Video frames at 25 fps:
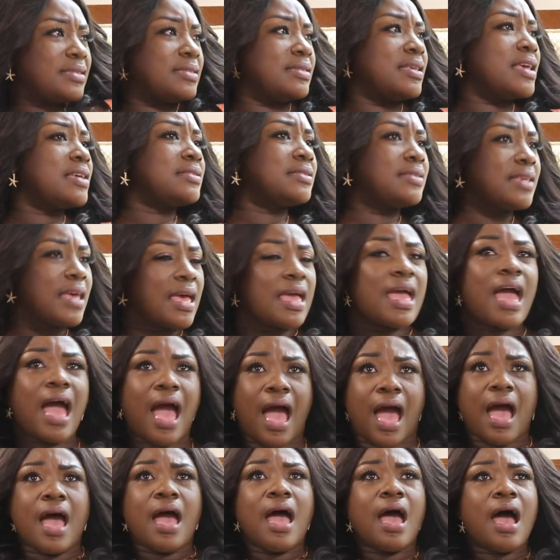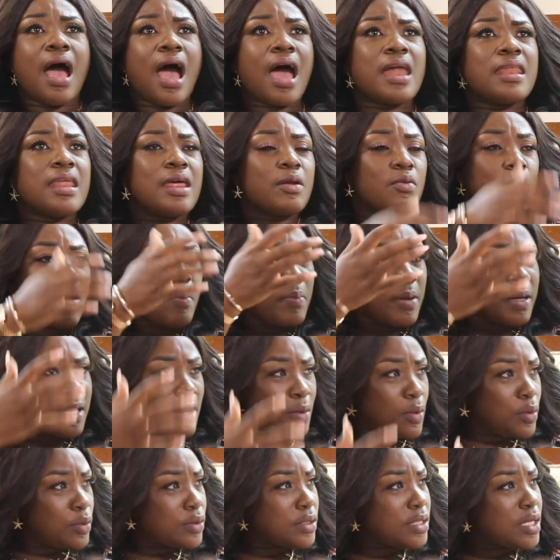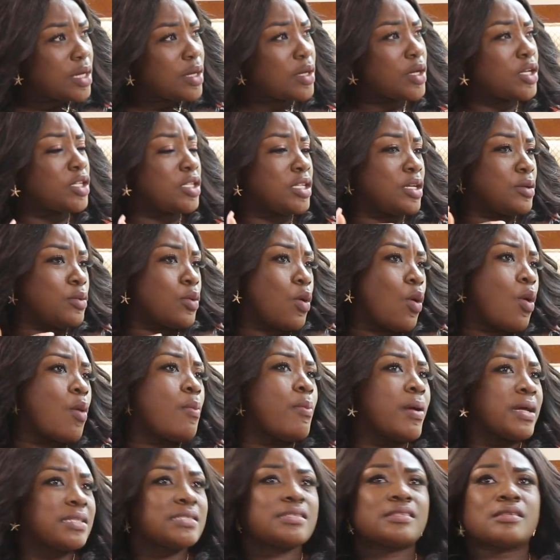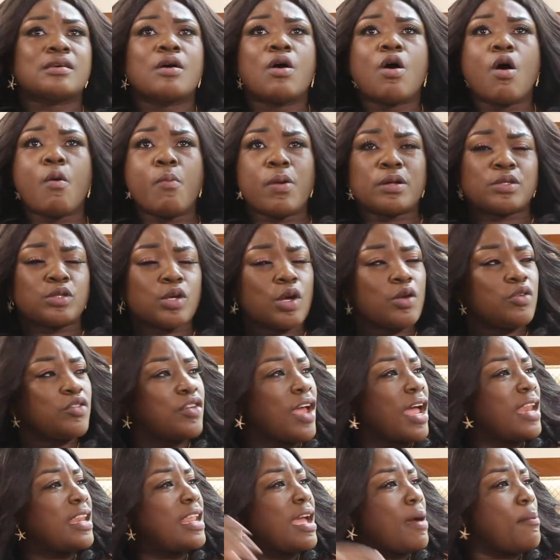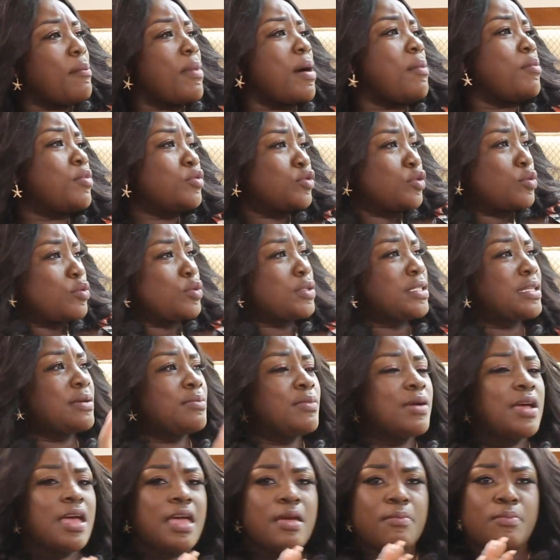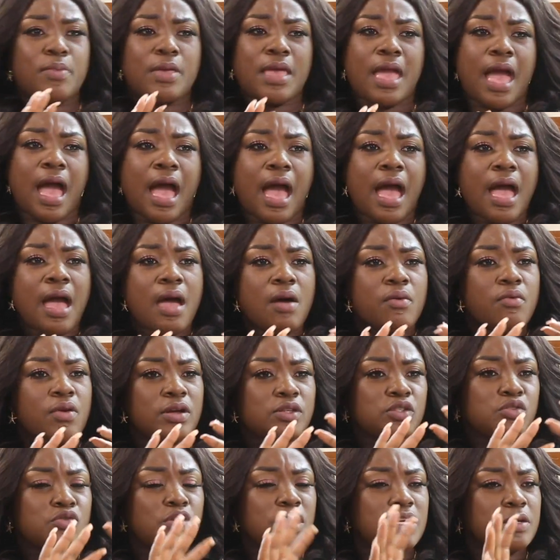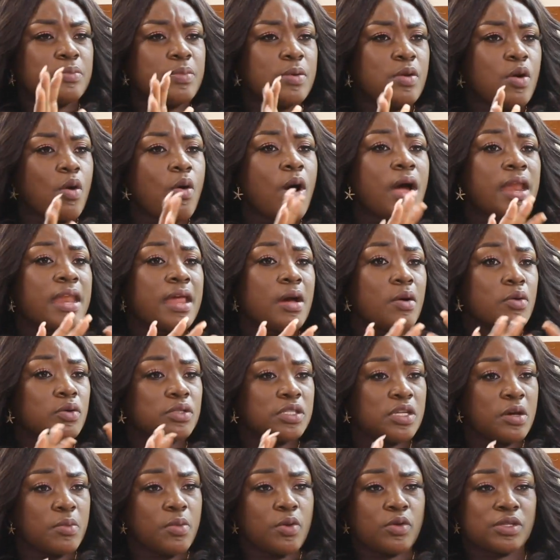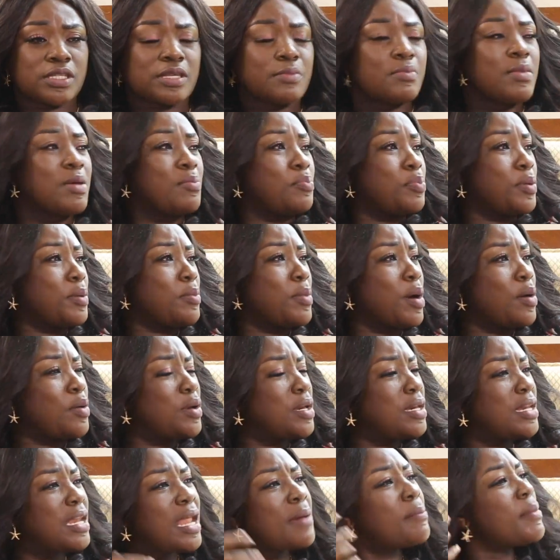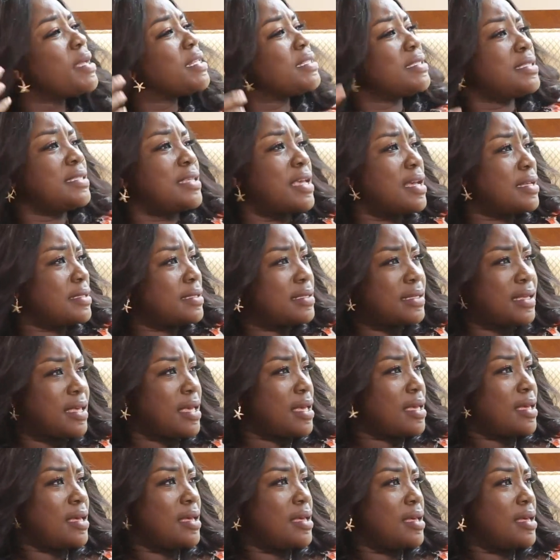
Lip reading: ase se ah ade no obeda hotel kitchen wo ho but obeto aduane aba mo so mo se ebia restaurant bi wo na hotel bi wo se mempre ma oni na menti ase.